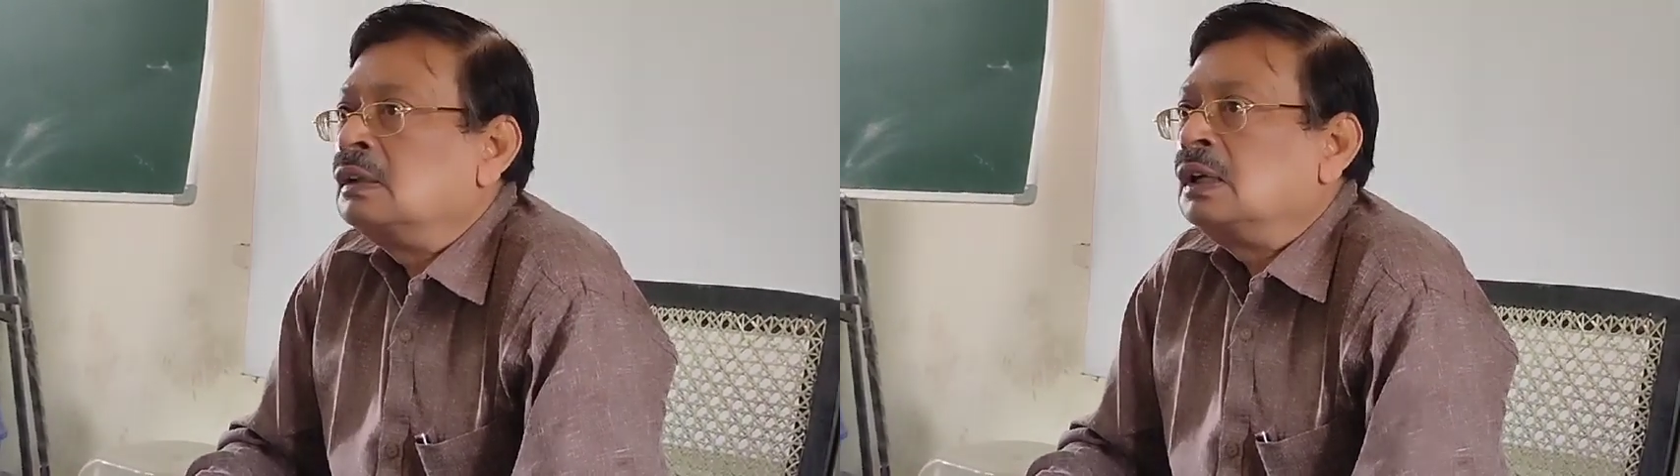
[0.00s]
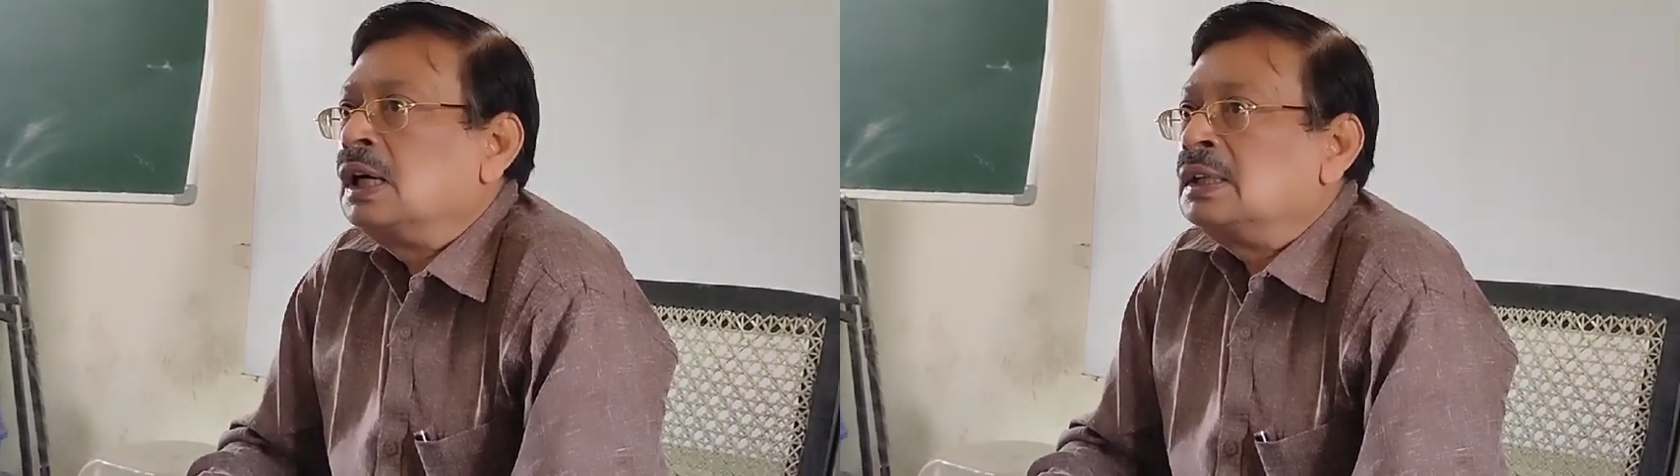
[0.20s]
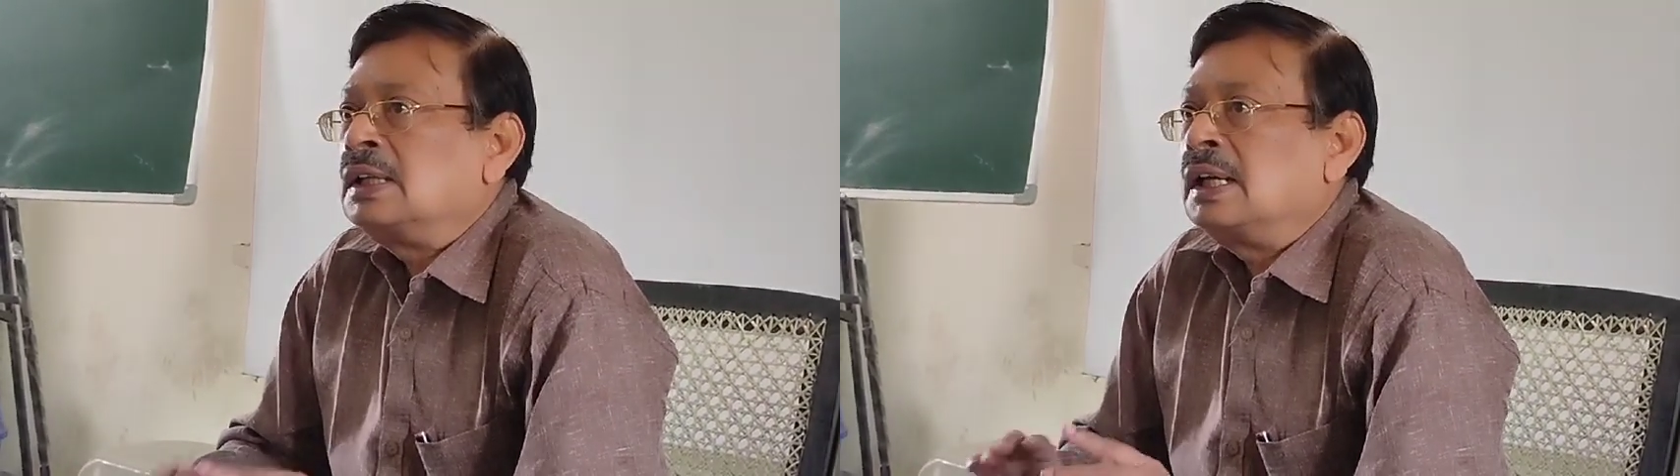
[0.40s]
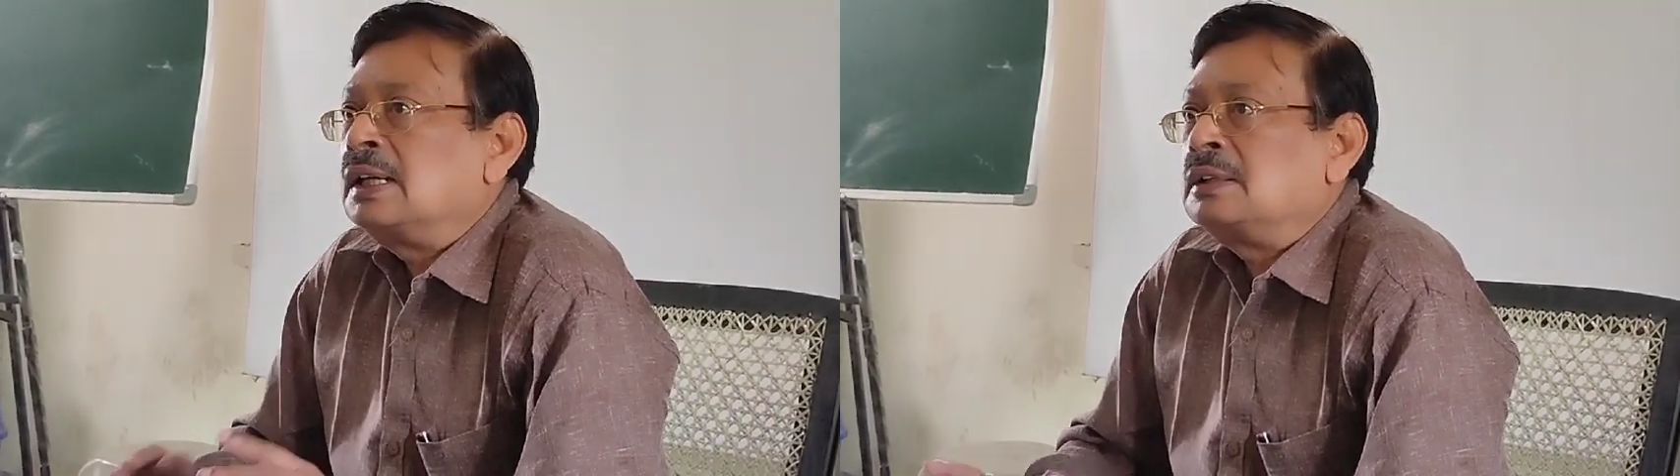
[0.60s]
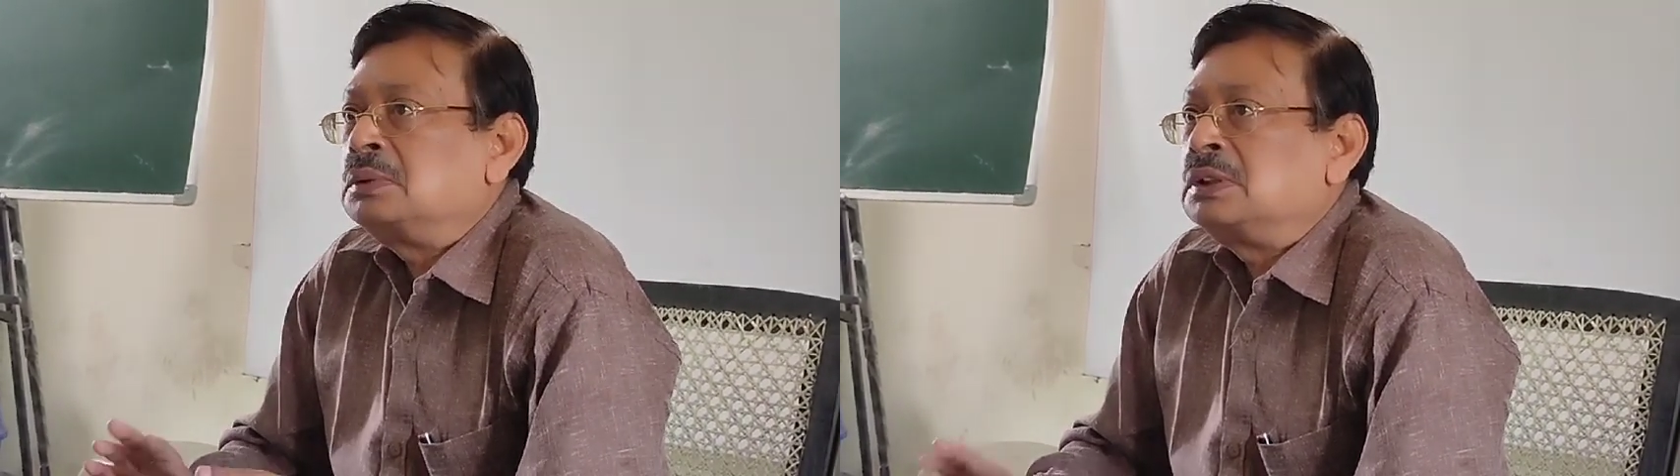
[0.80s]
I think
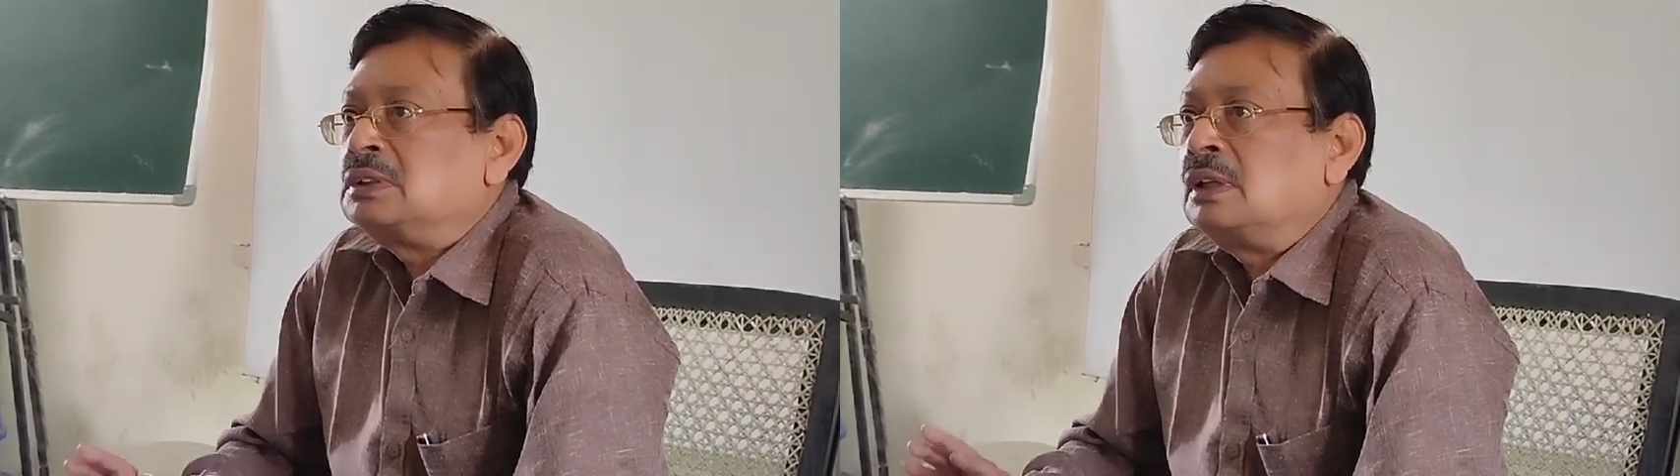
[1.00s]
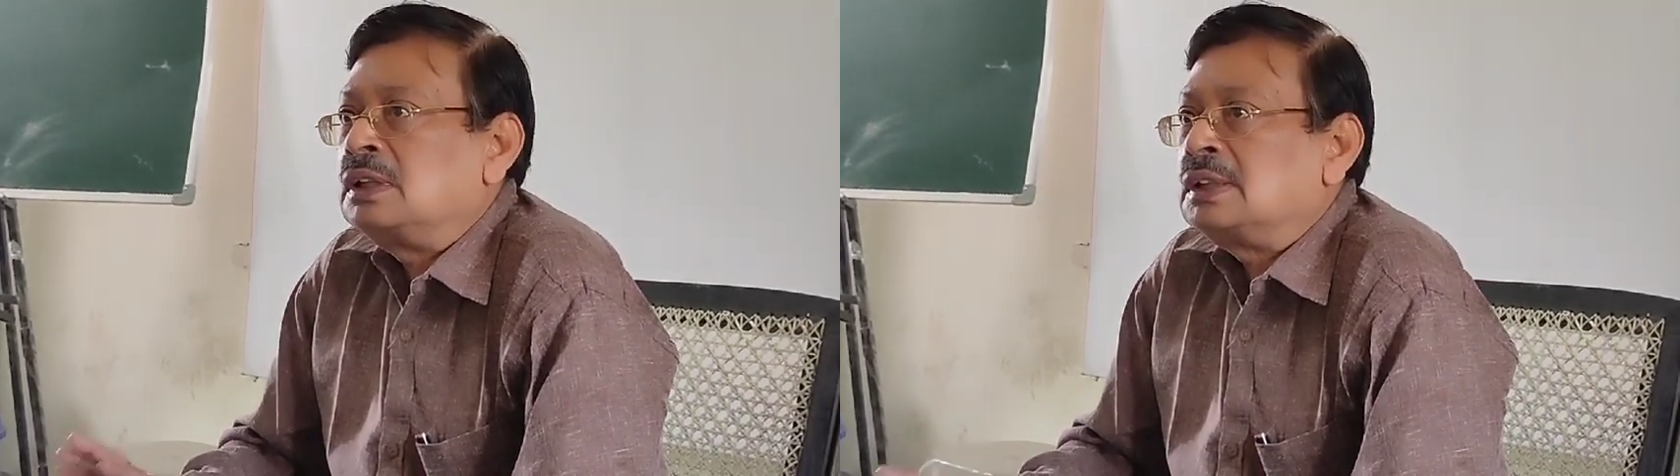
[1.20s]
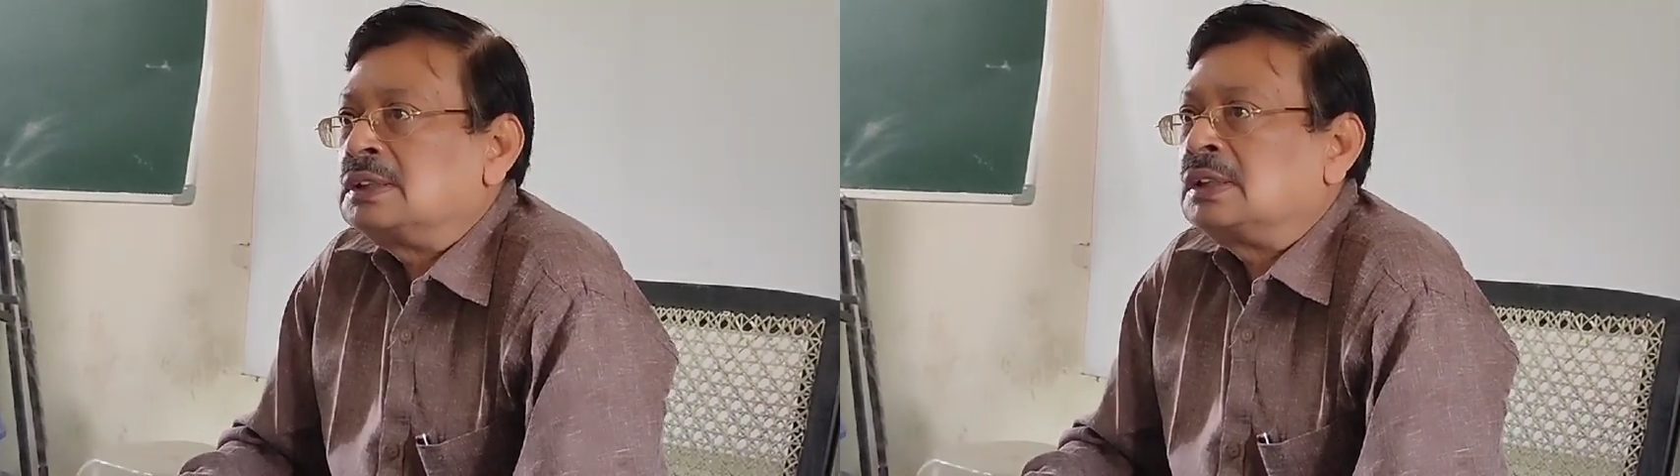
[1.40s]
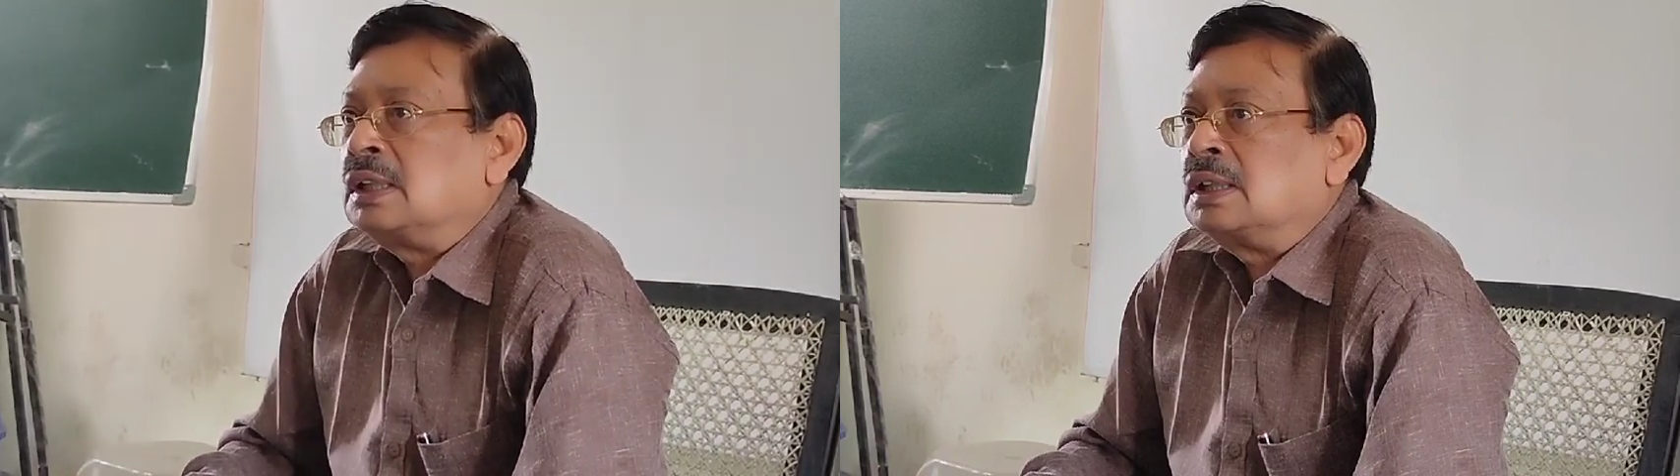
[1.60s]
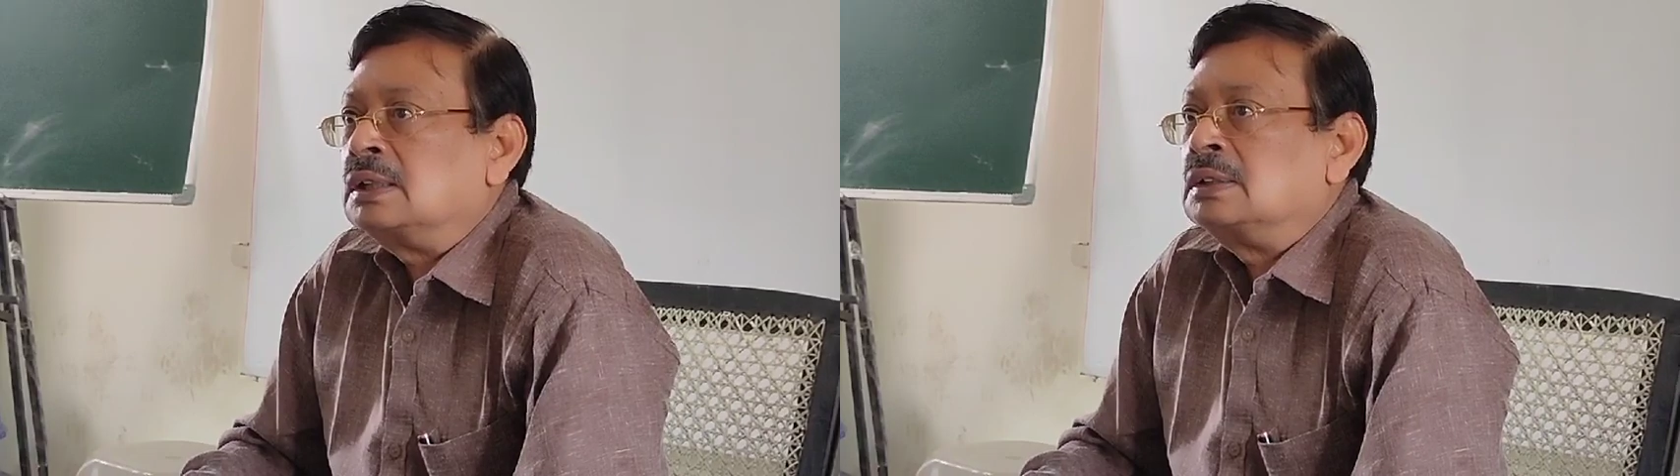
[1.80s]
anatomy is not yet studied.